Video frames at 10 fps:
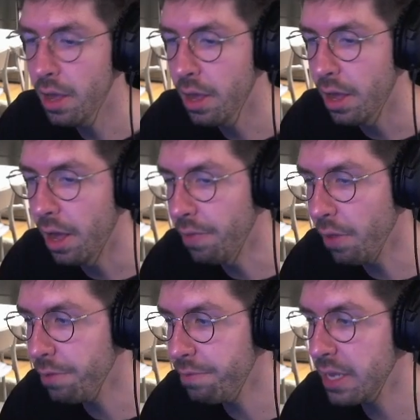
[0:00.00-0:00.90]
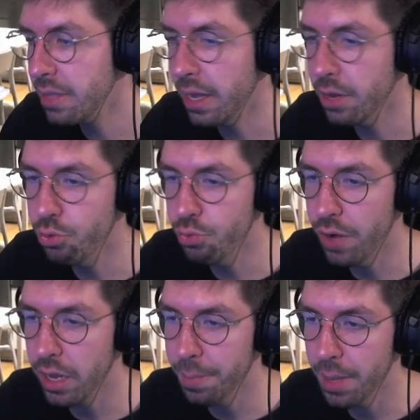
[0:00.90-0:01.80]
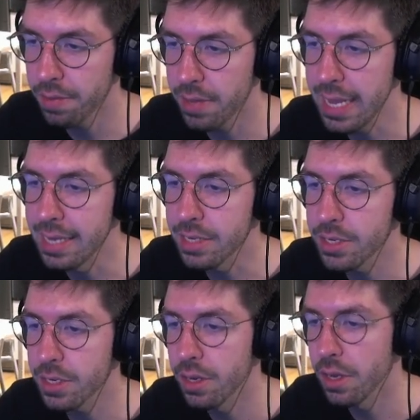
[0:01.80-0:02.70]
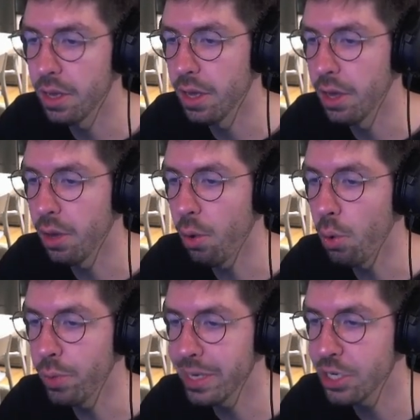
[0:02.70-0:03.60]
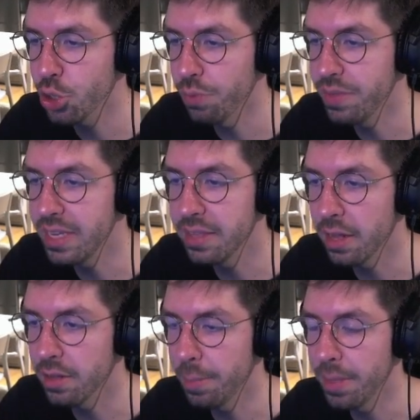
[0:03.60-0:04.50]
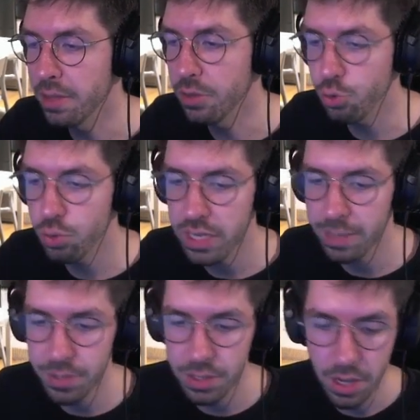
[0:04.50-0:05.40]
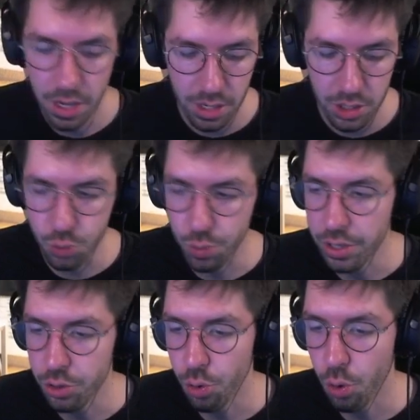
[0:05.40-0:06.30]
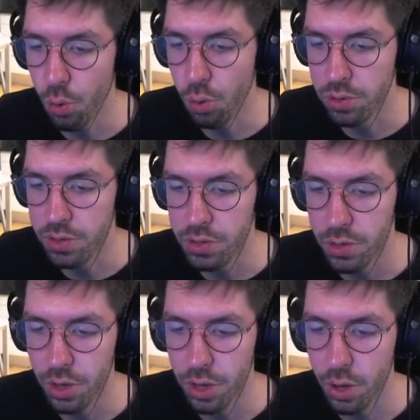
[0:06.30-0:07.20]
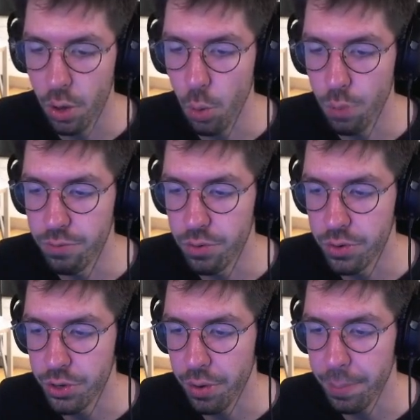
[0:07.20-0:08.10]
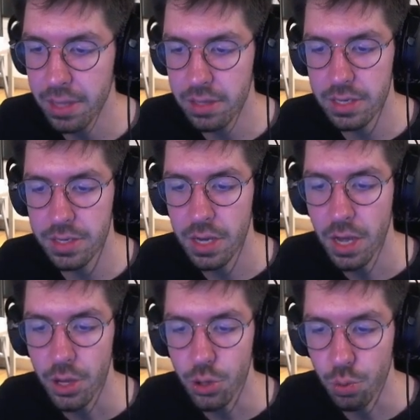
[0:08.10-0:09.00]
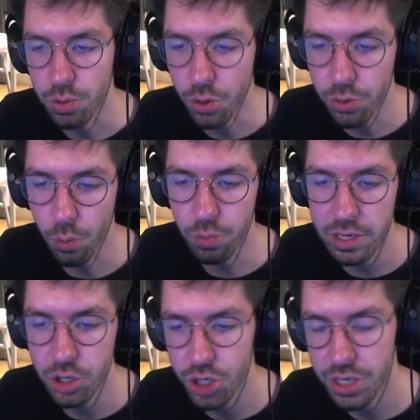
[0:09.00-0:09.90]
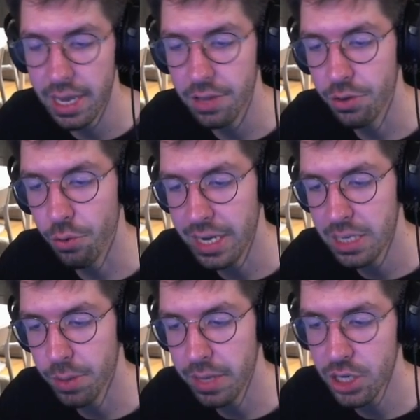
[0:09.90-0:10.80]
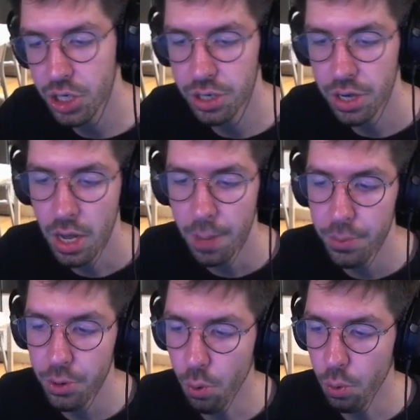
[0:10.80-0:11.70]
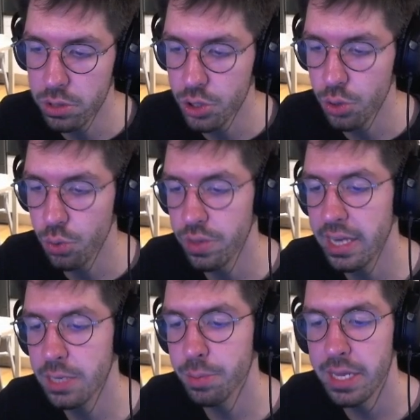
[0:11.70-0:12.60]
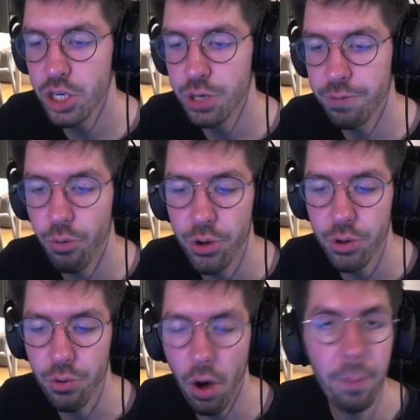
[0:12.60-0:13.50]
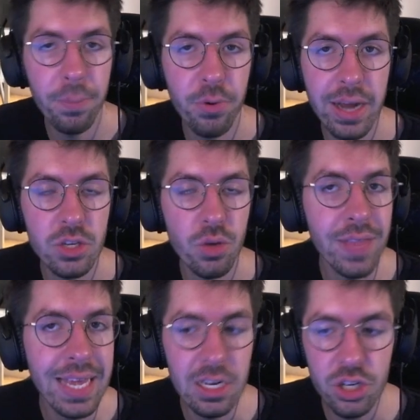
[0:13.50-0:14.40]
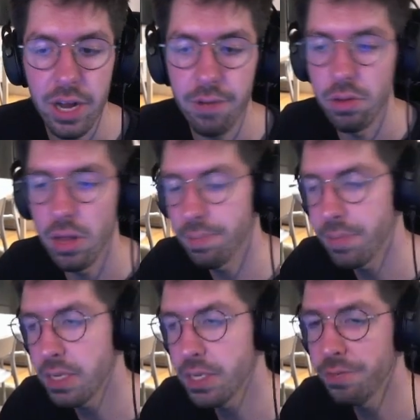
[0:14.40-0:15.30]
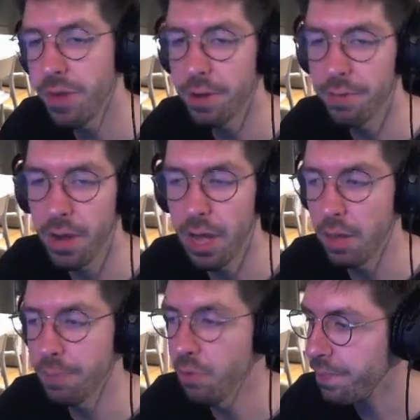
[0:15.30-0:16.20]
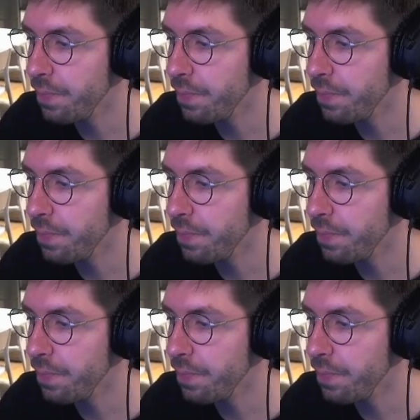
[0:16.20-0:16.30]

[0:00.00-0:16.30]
Another thing that I do recommend is always show detailed ability tooltips. So when you hold over your abilities, you will not only just get your explanation, but also the explanation for your upgrades on each level. This is very, very helpful.